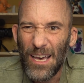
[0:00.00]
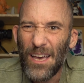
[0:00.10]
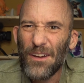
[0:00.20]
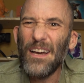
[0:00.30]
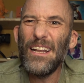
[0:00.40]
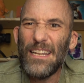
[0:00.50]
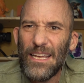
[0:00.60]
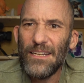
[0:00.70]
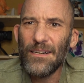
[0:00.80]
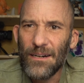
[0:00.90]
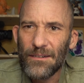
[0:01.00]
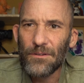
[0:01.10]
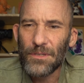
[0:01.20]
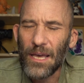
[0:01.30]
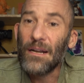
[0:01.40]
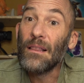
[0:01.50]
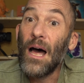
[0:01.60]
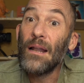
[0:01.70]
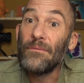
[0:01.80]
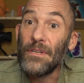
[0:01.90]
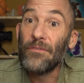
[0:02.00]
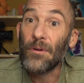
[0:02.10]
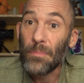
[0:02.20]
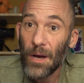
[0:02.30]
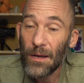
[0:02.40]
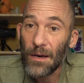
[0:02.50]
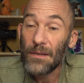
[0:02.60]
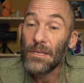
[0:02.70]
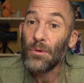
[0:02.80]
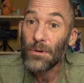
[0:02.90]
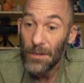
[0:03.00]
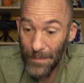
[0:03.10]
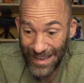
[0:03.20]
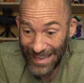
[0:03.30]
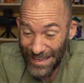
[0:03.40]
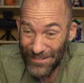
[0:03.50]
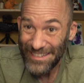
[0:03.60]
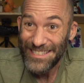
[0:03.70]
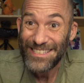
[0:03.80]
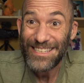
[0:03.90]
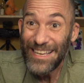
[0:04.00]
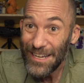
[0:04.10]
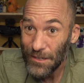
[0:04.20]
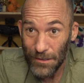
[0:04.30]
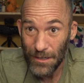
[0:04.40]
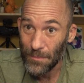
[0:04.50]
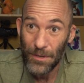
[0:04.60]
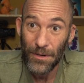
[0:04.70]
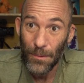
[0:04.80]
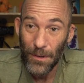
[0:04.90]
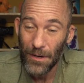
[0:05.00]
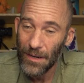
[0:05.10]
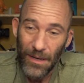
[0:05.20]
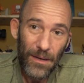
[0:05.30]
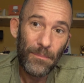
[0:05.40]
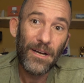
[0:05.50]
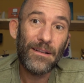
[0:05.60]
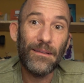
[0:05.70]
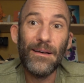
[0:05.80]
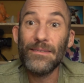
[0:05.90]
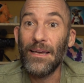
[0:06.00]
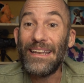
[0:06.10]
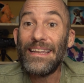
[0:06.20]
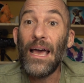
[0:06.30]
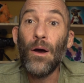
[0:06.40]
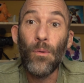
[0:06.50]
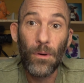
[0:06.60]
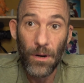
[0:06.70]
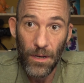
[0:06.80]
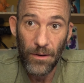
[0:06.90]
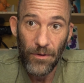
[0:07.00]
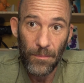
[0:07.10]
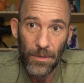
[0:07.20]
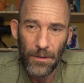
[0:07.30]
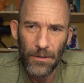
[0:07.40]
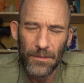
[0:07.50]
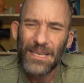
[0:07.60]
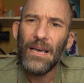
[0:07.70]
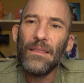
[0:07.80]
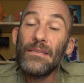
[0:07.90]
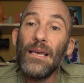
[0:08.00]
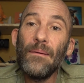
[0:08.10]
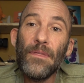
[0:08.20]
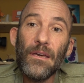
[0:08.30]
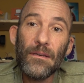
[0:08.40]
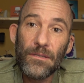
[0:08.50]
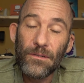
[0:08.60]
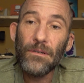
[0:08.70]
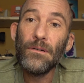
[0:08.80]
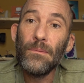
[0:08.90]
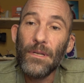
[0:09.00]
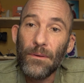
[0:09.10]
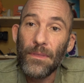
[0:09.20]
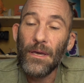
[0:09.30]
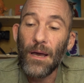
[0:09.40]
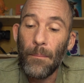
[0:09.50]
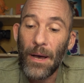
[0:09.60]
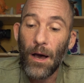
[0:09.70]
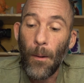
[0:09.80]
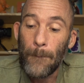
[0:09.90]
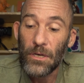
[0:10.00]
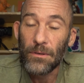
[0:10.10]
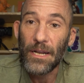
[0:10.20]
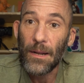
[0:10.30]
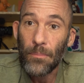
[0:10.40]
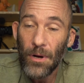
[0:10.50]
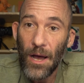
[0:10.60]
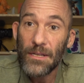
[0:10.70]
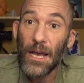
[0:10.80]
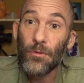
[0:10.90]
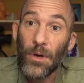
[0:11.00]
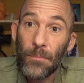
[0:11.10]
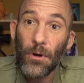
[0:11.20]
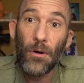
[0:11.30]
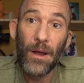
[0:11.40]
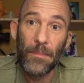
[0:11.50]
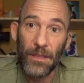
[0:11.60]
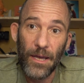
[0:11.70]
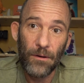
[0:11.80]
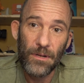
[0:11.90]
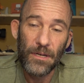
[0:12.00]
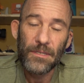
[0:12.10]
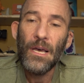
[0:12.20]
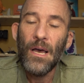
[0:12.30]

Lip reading: You're going to need to understand a lot of different products in order to make even a single computer work, much less a network of computers. The same thing is true when you think about building a project with programming languages.